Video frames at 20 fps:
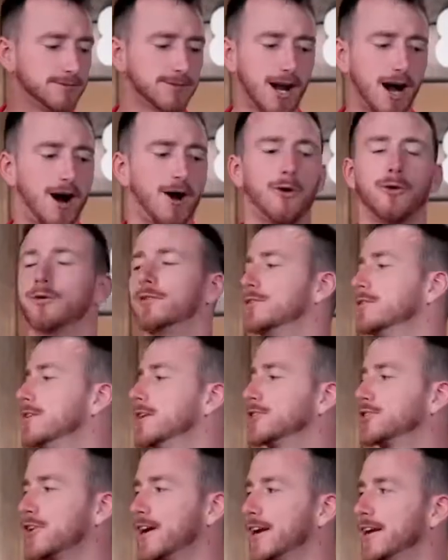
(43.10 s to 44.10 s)
Oh,
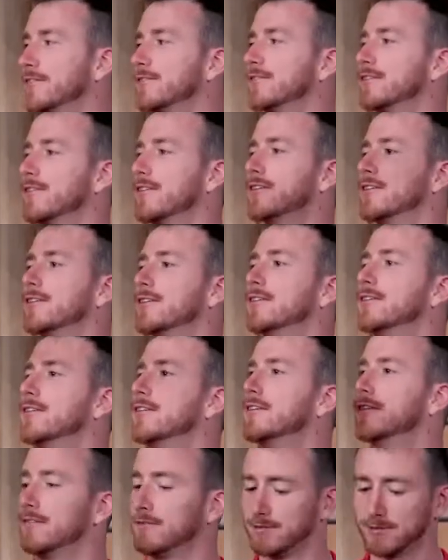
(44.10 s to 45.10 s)
let's try again.
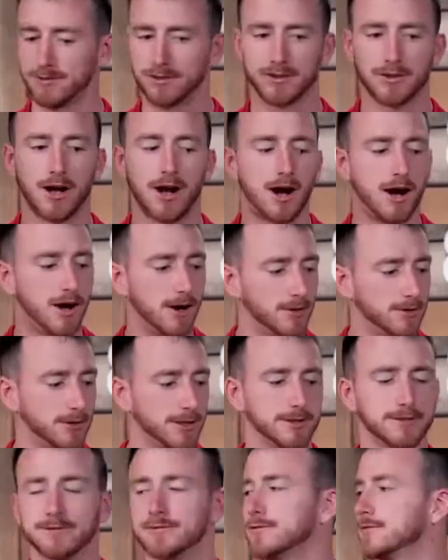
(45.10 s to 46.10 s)
Oh,
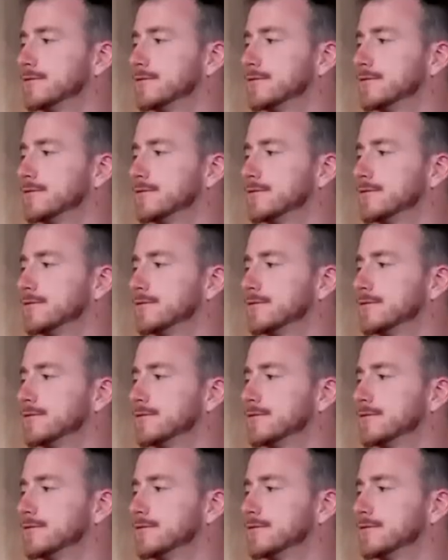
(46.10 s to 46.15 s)
what?